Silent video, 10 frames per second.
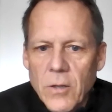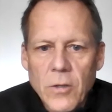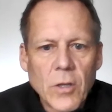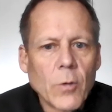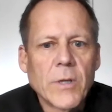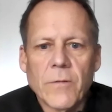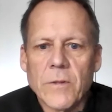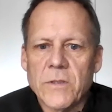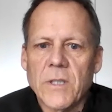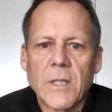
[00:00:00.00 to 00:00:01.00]
No
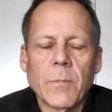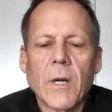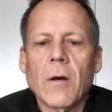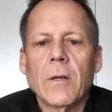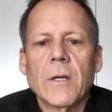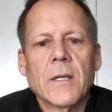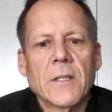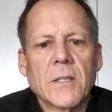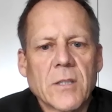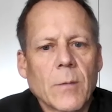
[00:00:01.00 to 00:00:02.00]
difference in email.
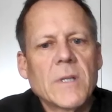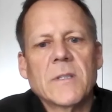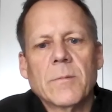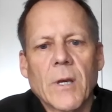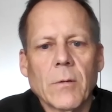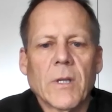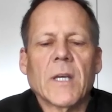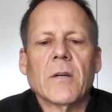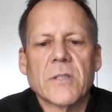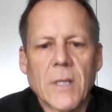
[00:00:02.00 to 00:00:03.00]
Somebody's be able
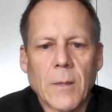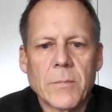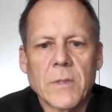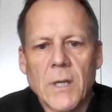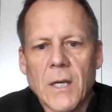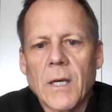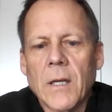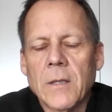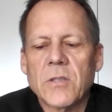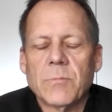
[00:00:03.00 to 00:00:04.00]
to intercept
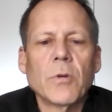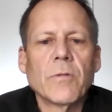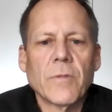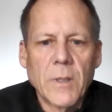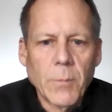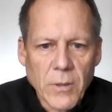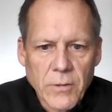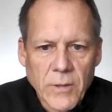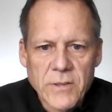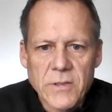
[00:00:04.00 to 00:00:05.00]
and spoof email
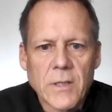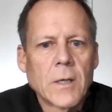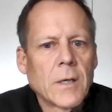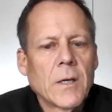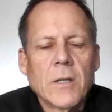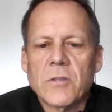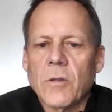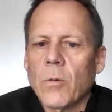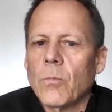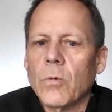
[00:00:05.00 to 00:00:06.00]
addresses now.
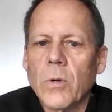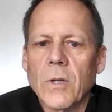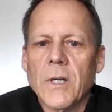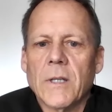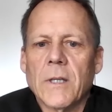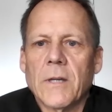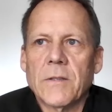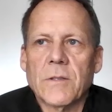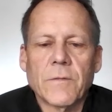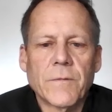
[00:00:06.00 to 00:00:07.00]
Really
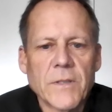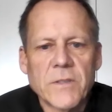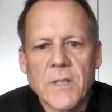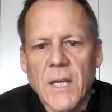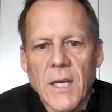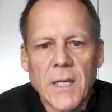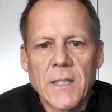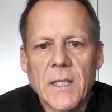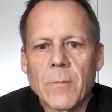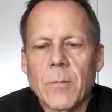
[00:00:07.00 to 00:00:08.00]

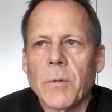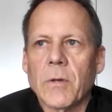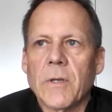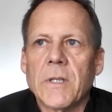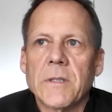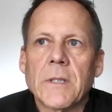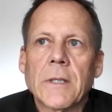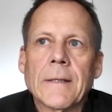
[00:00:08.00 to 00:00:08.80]
sophisticated capabilities.